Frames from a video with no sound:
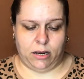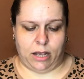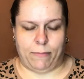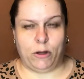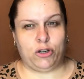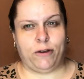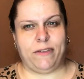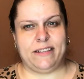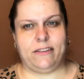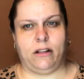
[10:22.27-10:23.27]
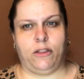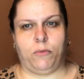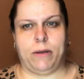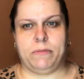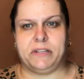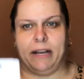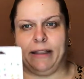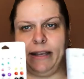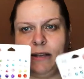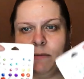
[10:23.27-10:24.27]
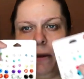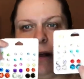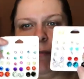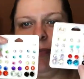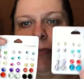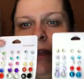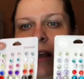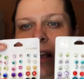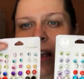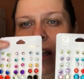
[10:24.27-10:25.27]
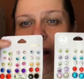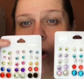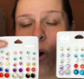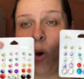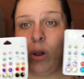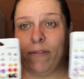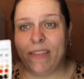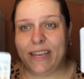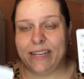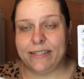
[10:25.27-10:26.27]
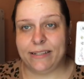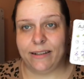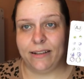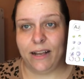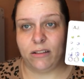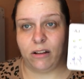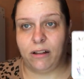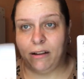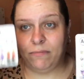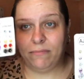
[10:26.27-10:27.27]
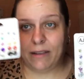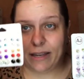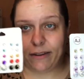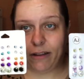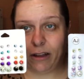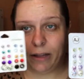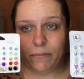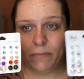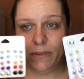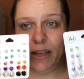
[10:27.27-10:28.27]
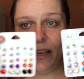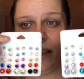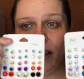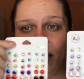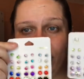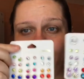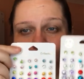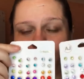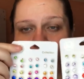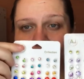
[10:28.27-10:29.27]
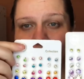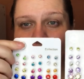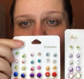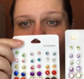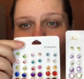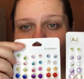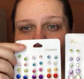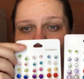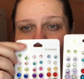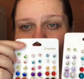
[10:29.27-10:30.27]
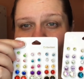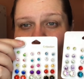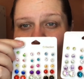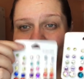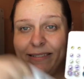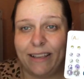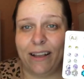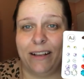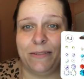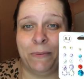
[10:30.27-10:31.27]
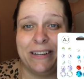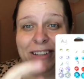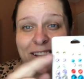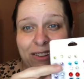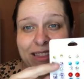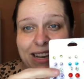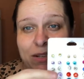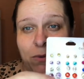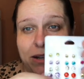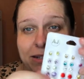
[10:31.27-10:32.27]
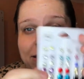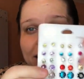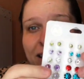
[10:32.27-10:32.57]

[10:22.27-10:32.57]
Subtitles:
I'm not sure if they're still on the website, these, but all of these, a dollar and a dollar. So fantastic. I especially got these ones